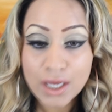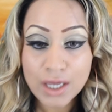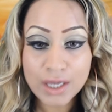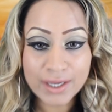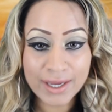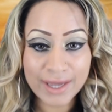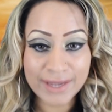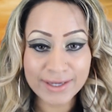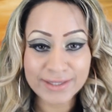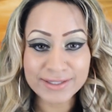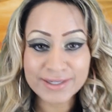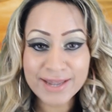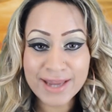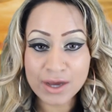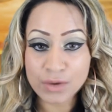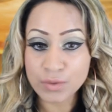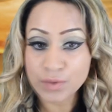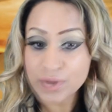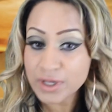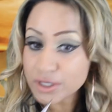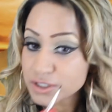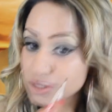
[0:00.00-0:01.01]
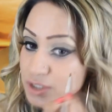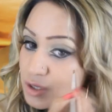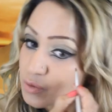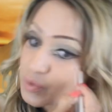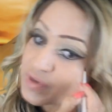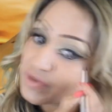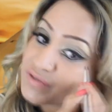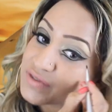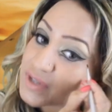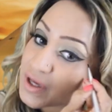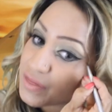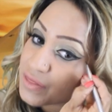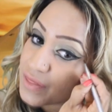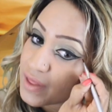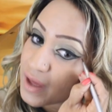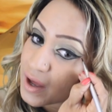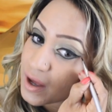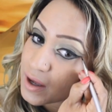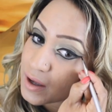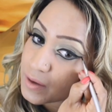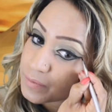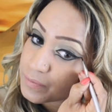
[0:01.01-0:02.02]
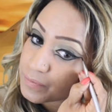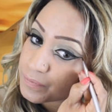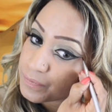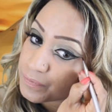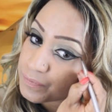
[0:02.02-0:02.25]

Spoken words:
Okay, now, so we've done that.